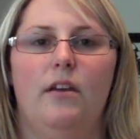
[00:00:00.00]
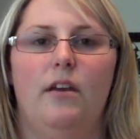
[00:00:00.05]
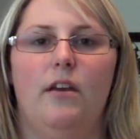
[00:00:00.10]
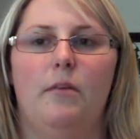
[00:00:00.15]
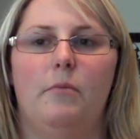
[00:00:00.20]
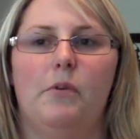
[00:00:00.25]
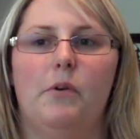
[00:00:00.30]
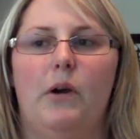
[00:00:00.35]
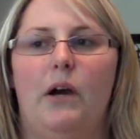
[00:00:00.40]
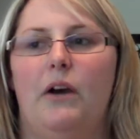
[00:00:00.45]

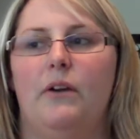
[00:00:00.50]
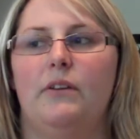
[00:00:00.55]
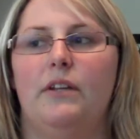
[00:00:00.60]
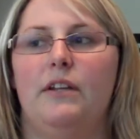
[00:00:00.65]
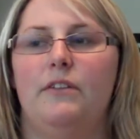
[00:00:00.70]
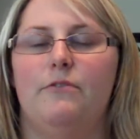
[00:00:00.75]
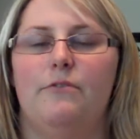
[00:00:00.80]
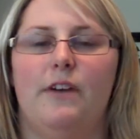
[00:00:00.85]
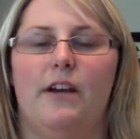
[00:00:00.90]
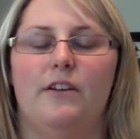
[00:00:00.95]
him go out and
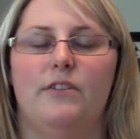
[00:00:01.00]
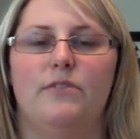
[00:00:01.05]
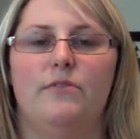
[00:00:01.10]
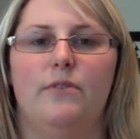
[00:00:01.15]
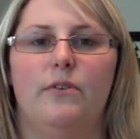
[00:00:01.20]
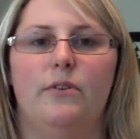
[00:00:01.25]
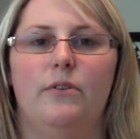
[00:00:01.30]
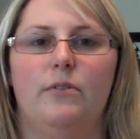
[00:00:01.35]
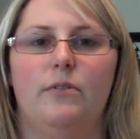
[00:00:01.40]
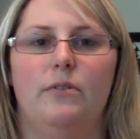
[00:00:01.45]
eat fast
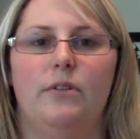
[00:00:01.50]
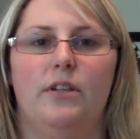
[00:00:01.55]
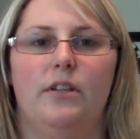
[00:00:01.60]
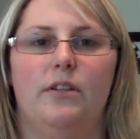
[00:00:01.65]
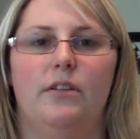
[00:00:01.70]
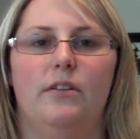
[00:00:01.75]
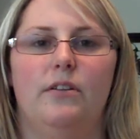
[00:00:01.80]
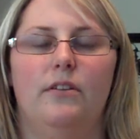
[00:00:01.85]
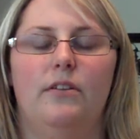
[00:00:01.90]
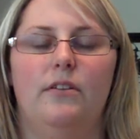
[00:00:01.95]
food
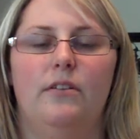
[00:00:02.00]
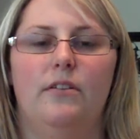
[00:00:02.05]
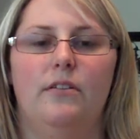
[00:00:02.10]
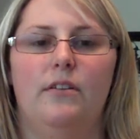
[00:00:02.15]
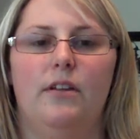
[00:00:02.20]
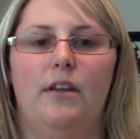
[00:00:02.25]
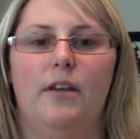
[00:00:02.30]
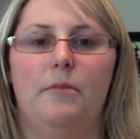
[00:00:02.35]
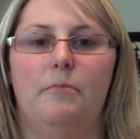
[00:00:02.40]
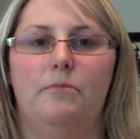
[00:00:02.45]
and
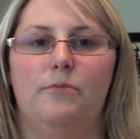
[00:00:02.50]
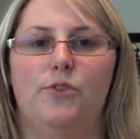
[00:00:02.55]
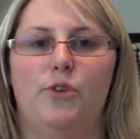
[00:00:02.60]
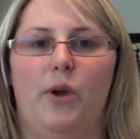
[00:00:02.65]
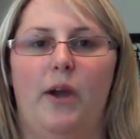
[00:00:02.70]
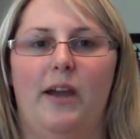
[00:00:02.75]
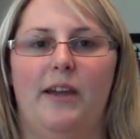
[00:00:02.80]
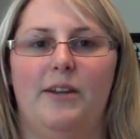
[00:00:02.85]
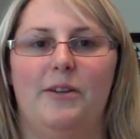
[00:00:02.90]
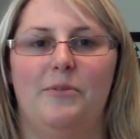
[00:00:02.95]
him
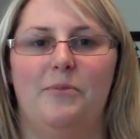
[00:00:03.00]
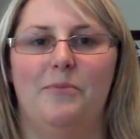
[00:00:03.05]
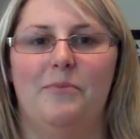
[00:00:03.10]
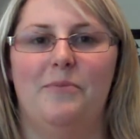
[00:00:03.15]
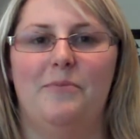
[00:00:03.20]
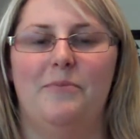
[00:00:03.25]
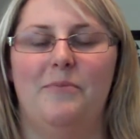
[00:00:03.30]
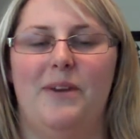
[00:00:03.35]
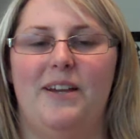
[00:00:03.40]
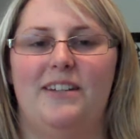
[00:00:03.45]
try and
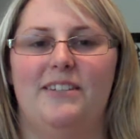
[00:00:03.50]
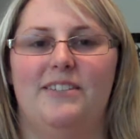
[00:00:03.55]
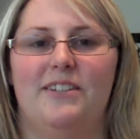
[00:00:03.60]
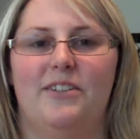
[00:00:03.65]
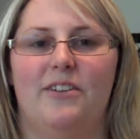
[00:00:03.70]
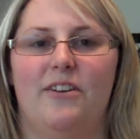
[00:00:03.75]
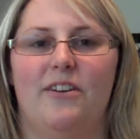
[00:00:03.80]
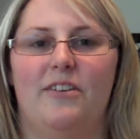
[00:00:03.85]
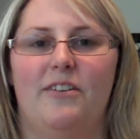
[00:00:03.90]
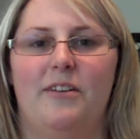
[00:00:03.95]
make
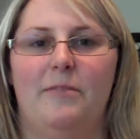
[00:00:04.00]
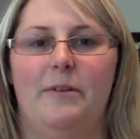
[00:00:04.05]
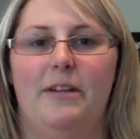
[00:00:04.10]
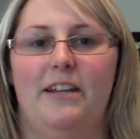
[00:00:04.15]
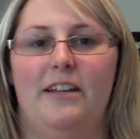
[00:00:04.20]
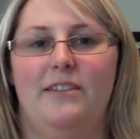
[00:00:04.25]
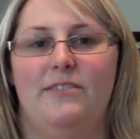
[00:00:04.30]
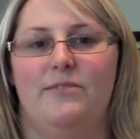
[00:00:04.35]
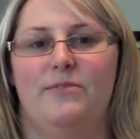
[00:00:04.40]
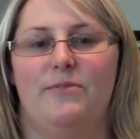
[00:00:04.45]
dinner.
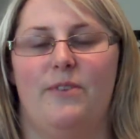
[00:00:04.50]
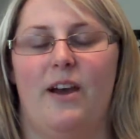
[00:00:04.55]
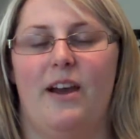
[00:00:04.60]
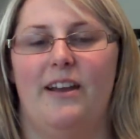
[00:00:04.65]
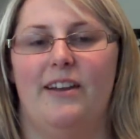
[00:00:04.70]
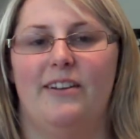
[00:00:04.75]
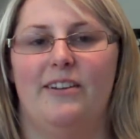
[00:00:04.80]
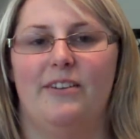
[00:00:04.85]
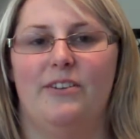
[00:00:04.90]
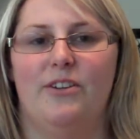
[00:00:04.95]
He's
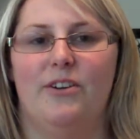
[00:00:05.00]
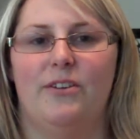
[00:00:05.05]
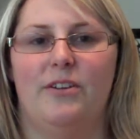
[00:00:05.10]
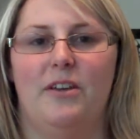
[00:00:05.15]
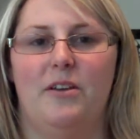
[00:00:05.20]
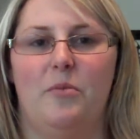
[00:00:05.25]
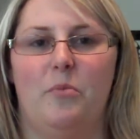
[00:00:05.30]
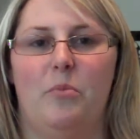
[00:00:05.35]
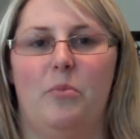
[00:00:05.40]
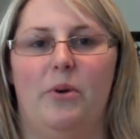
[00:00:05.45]
fine
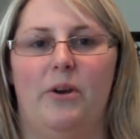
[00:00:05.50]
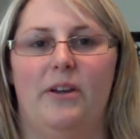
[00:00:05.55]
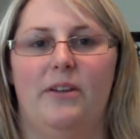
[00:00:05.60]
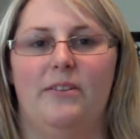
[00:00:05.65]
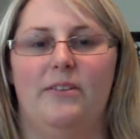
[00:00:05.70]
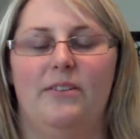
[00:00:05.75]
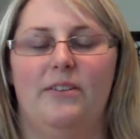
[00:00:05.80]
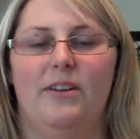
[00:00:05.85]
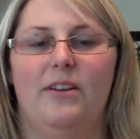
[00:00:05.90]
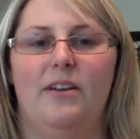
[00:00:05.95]
cooking,
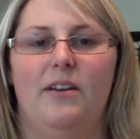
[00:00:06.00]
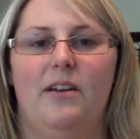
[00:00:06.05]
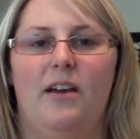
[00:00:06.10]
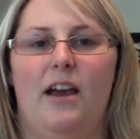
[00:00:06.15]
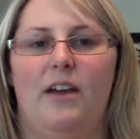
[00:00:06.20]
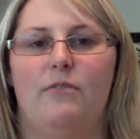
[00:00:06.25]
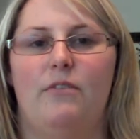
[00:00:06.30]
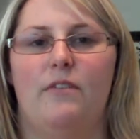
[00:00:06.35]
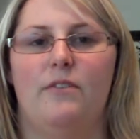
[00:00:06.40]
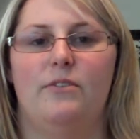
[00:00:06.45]
but
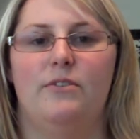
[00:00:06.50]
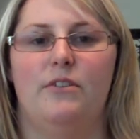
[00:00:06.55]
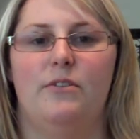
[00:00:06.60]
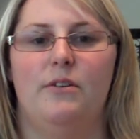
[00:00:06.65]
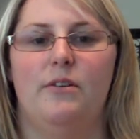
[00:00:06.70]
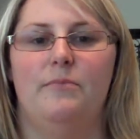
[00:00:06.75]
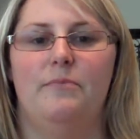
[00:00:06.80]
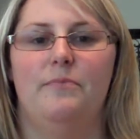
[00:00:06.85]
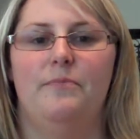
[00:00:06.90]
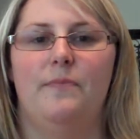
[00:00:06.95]
I'd rather do
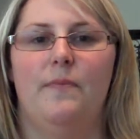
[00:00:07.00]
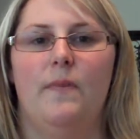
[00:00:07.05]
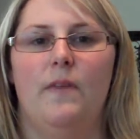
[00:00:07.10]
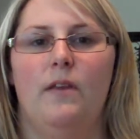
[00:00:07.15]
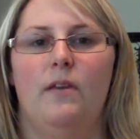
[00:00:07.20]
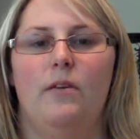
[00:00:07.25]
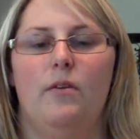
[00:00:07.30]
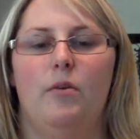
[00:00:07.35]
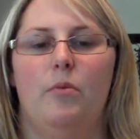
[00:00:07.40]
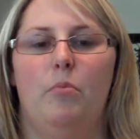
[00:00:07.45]
it.
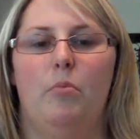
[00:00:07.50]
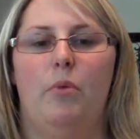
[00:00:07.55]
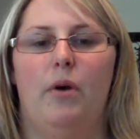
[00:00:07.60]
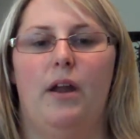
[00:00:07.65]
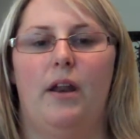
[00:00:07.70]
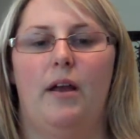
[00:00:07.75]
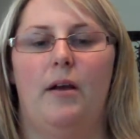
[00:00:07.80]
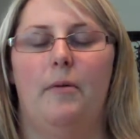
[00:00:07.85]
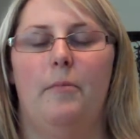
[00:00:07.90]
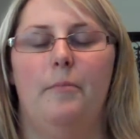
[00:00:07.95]

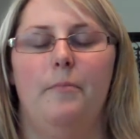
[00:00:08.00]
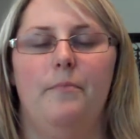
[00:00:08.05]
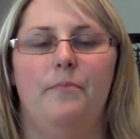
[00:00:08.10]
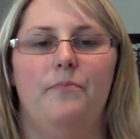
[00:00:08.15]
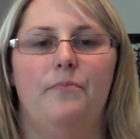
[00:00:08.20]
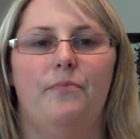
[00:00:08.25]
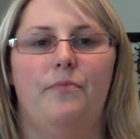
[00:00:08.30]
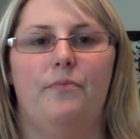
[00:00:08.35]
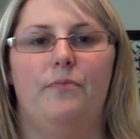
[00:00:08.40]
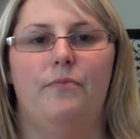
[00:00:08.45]
But
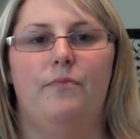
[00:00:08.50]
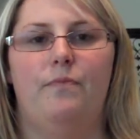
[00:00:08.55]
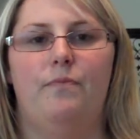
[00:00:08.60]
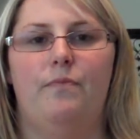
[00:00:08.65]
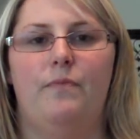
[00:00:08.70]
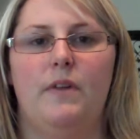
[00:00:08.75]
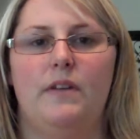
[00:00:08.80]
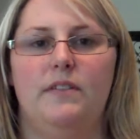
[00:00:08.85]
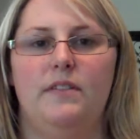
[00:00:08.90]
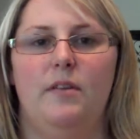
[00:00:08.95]

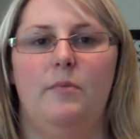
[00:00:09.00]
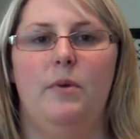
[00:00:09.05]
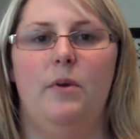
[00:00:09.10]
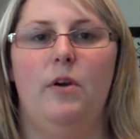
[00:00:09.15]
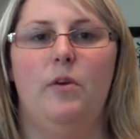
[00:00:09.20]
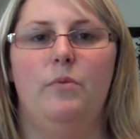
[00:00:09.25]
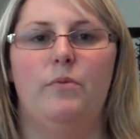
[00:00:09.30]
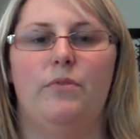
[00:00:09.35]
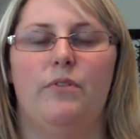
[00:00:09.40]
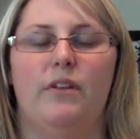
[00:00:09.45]
they sent me
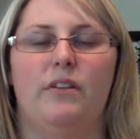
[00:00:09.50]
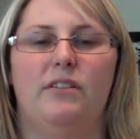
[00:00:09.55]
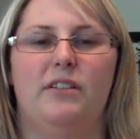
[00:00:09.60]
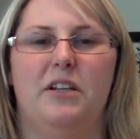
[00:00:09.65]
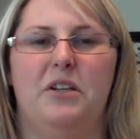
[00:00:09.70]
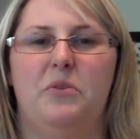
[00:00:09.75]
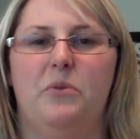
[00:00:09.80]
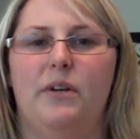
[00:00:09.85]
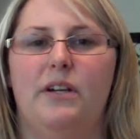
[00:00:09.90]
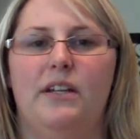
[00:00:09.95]
home with like
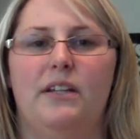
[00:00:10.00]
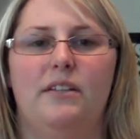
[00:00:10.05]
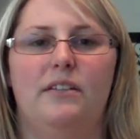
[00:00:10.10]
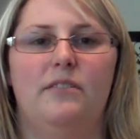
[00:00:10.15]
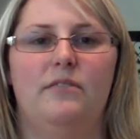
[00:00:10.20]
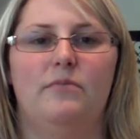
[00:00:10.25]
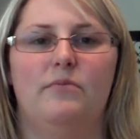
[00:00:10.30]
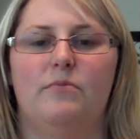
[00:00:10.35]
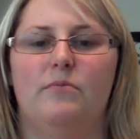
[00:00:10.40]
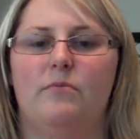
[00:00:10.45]

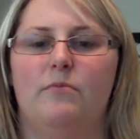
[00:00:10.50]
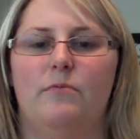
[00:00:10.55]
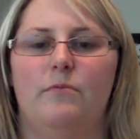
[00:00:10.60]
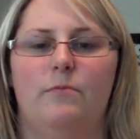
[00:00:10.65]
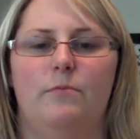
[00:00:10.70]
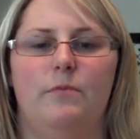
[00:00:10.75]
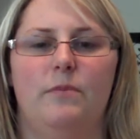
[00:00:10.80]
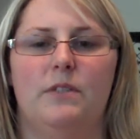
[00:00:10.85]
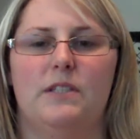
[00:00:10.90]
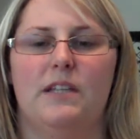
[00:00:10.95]
liquid,
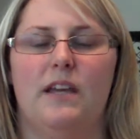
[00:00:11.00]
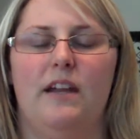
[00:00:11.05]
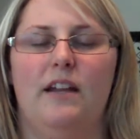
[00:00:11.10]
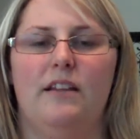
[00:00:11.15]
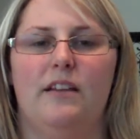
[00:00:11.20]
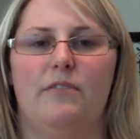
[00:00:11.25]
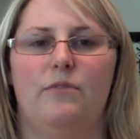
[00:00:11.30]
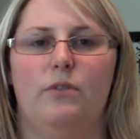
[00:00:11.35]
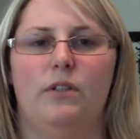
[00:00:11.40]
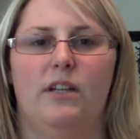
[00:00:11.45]
it's kind
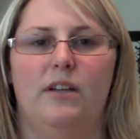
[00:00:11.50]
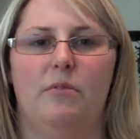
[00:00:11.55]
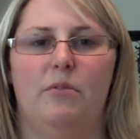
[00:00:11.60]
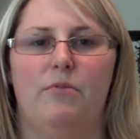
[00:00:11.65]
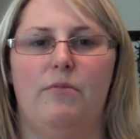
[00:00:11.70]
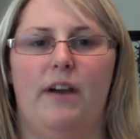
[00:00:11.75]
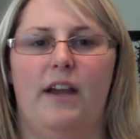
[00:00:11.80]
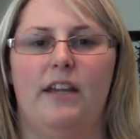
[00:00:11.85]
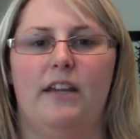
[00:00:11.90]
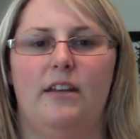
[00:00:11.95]
of like
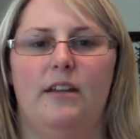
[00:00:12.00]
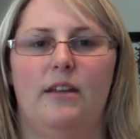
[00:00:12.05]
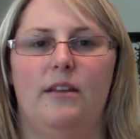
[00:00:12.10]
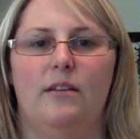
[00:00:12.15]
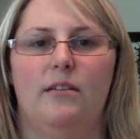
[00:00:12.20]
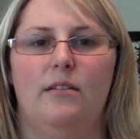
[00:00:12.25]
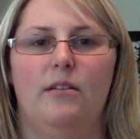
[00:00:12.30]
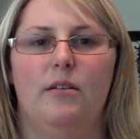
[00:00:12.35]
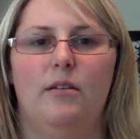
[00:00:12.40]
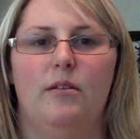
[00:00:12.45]
liquid
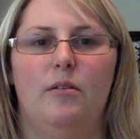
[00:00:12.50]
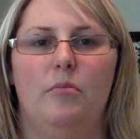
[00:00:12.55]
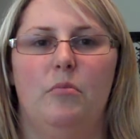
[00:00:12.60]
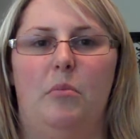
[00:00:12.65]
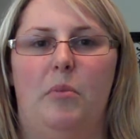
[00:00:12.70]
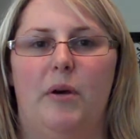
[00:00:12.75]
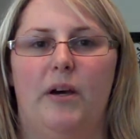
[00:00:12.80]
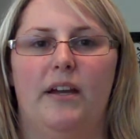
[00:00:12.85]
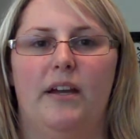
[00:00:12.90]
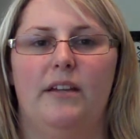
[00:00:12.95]
Vicodin,
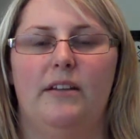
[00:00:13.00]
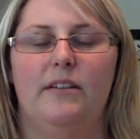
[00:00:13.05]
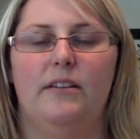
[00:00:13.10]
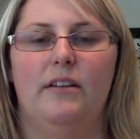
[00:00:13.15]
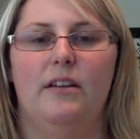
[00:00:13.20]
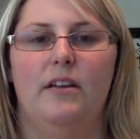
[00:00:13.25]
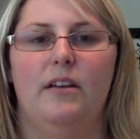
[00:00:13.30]
but